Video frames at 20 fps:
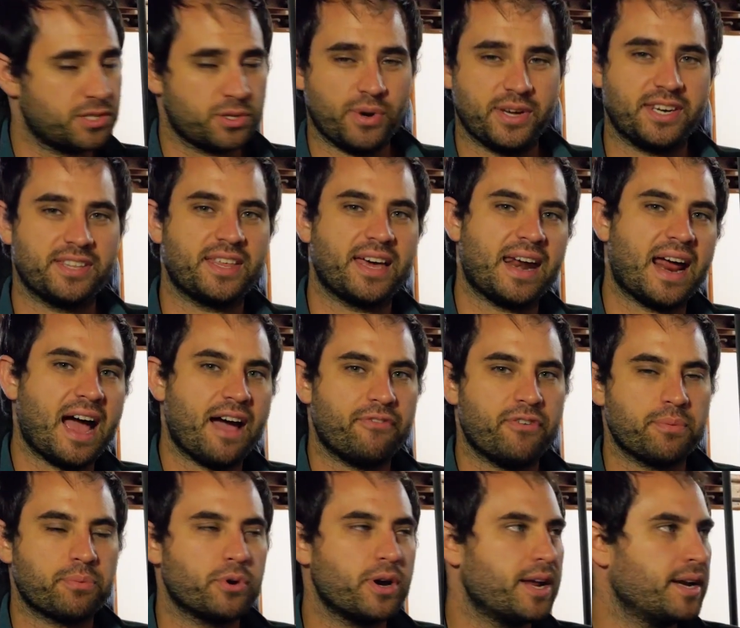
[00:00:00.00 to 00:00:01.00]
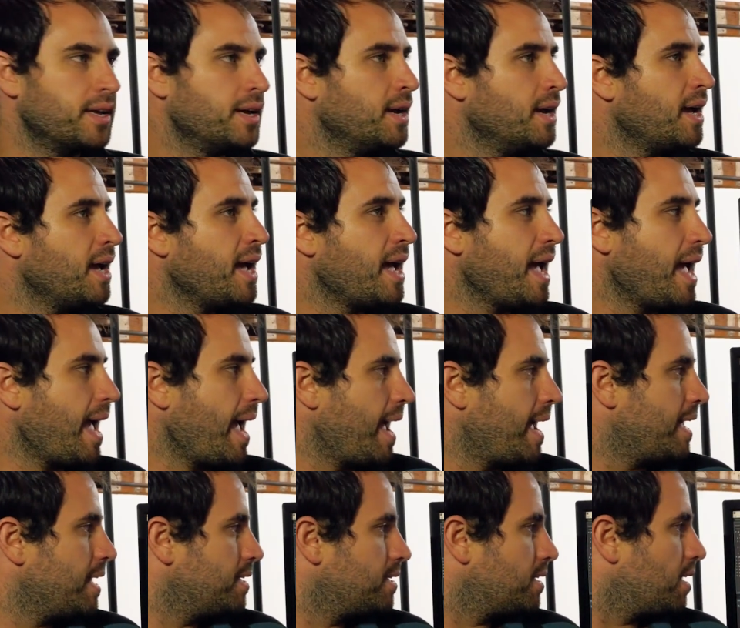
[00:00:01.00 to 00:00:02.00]
so I did that half upgrade.
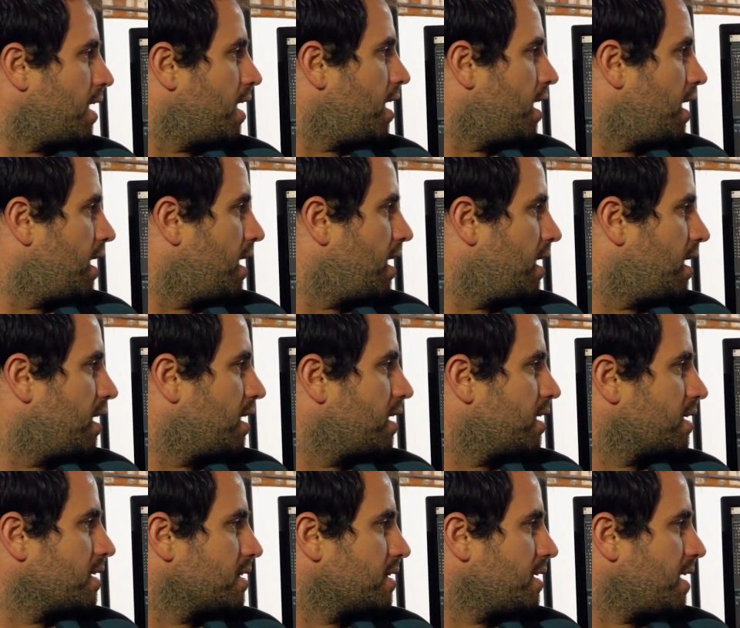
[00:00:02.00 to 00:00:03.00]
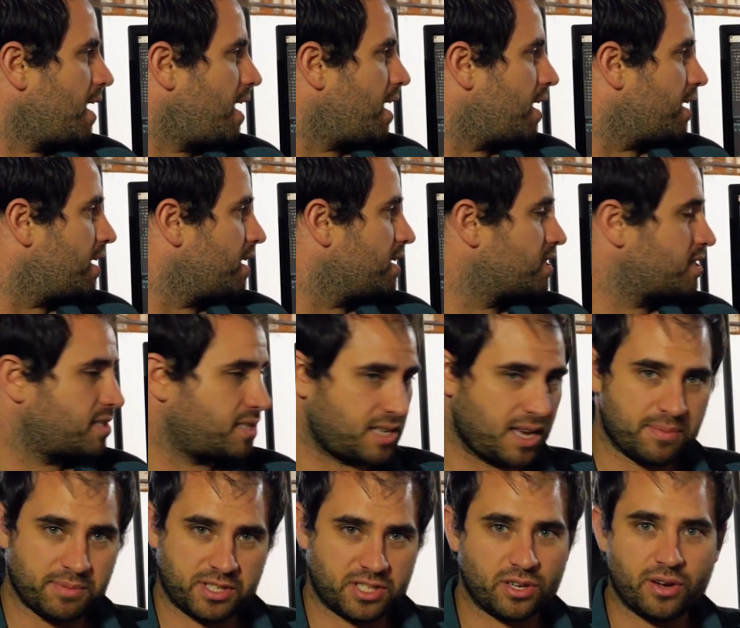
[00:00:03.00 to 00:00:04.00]
And yeah,
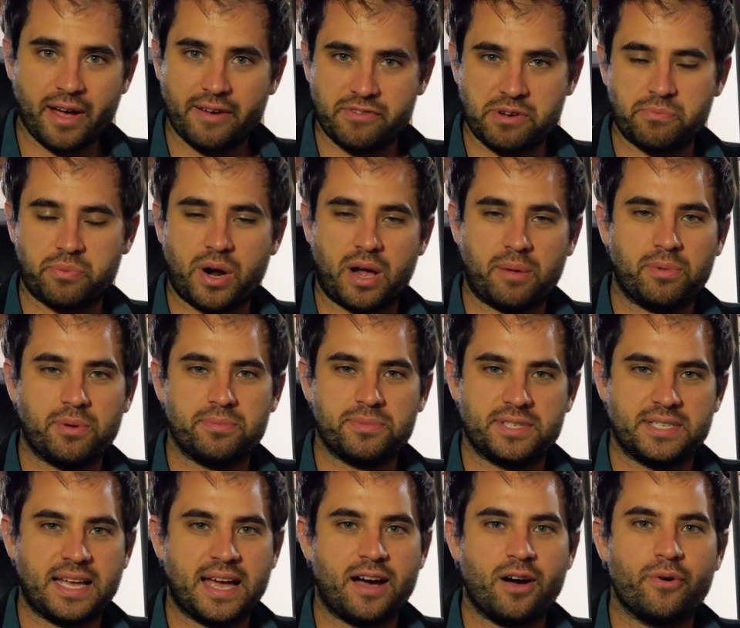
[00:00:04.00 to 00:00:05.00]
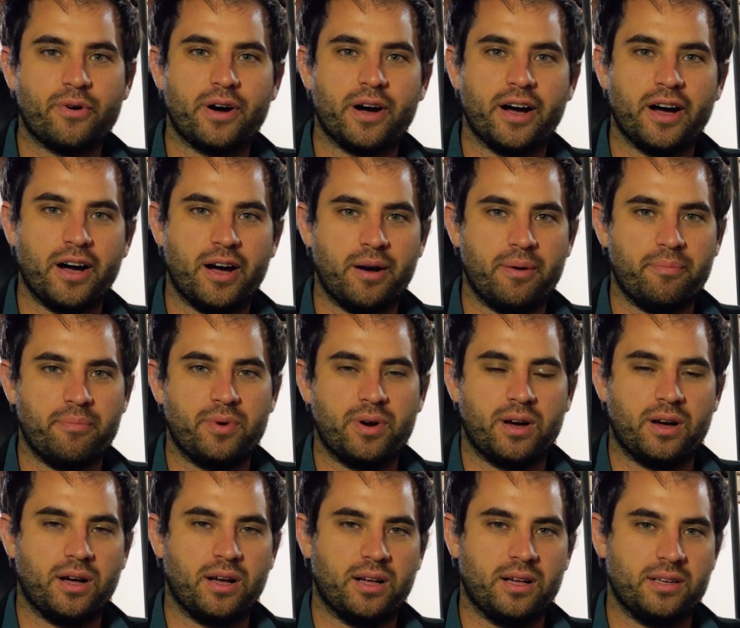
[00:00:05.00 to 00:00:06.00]
I'm still having problems
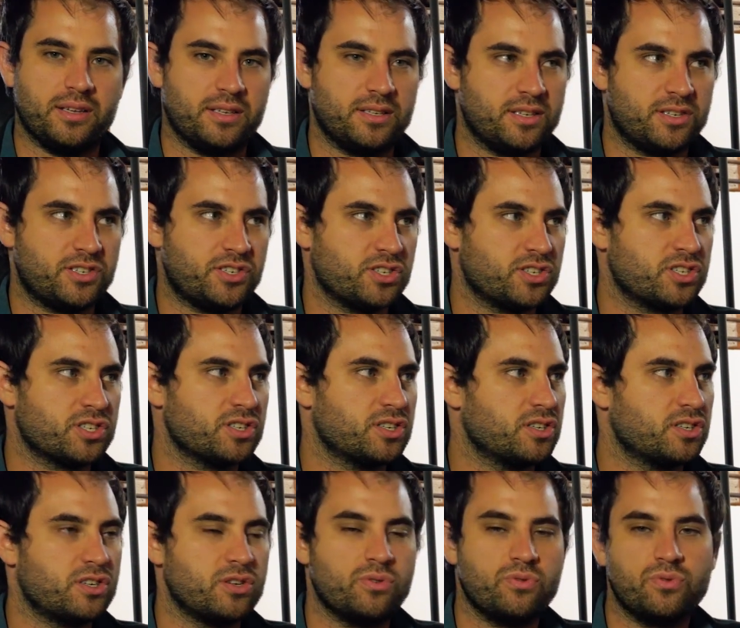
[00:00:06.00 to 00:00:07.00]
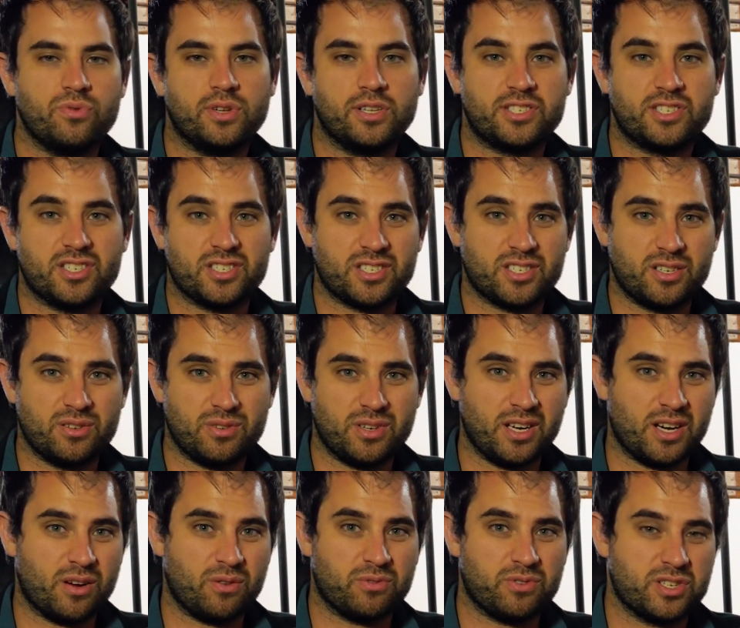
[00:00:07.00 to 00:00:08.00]
now. It's just too,
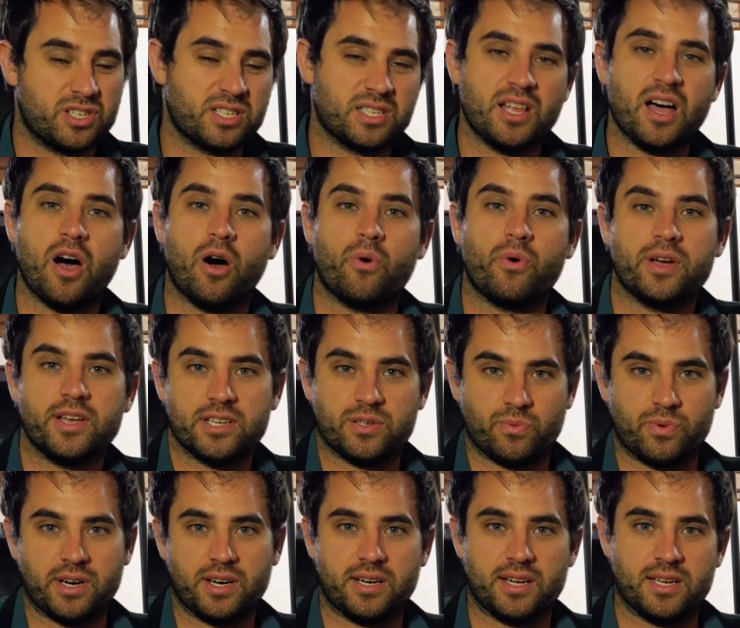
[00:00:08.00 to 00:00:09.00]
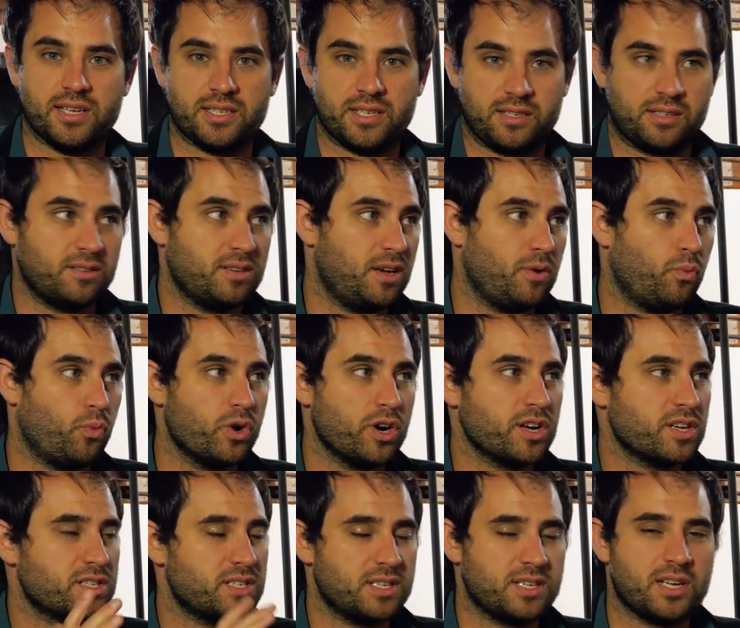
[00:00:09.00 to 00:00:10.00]
slow is what it is. It
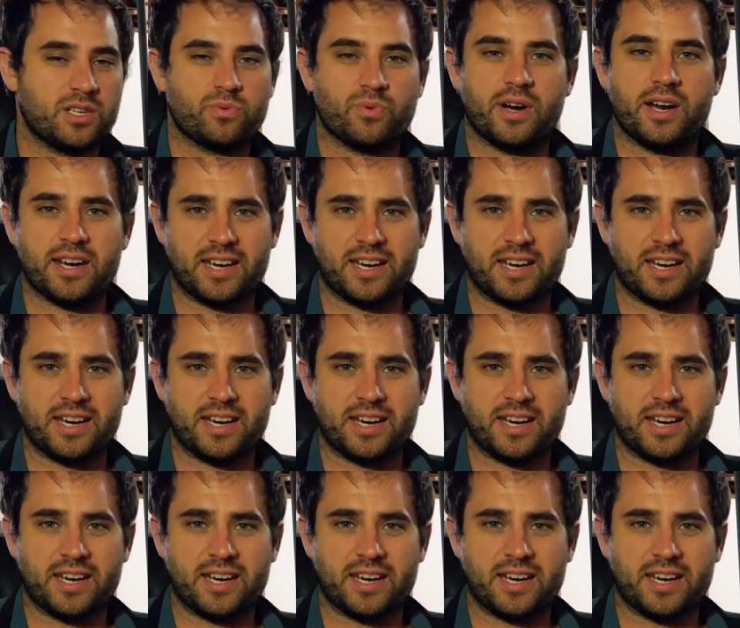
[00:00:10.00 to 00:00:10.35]
works, it does what I